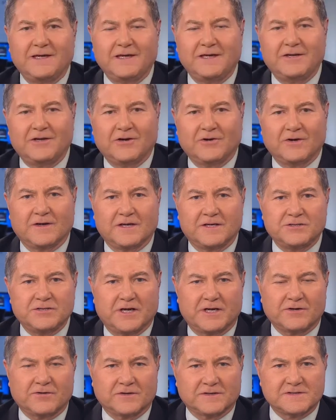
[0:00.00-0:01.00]
in a
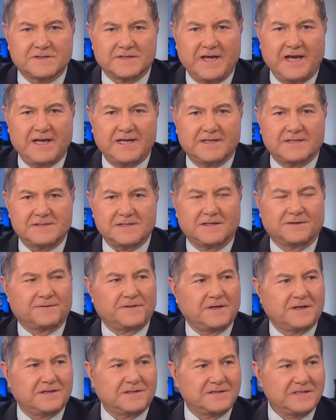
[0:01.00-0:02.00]
general sense, if
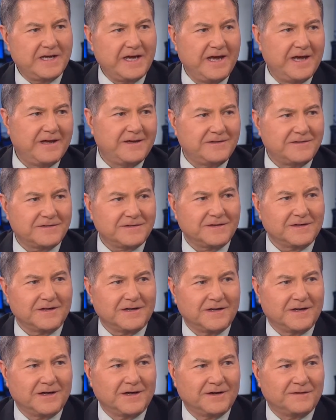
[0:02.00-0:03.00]
the intent
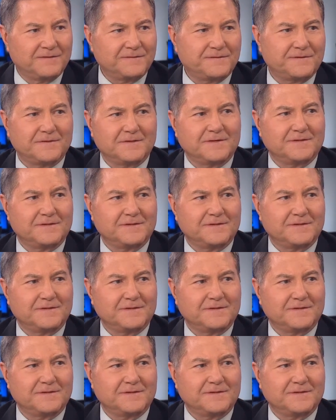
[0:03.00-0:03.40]
of